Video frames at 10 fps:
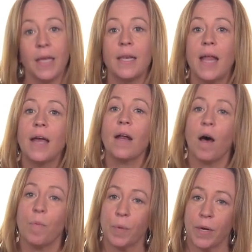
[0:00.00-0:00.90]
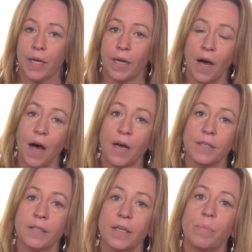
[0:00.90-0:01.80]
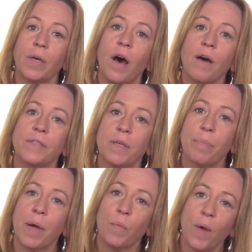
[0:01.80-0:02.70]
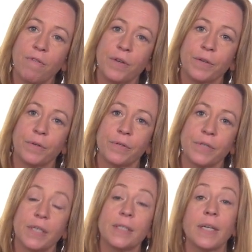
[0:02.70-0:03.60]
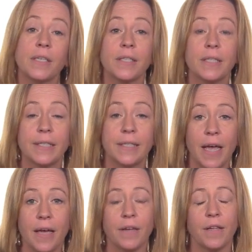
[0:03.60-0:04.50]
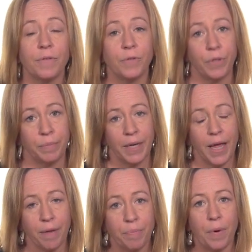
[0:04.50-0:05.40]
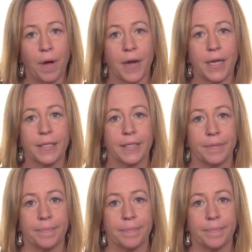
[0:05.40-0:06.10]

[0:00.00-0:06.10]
Net operating costs can be offset by revenues, such as the sale of treatment end products.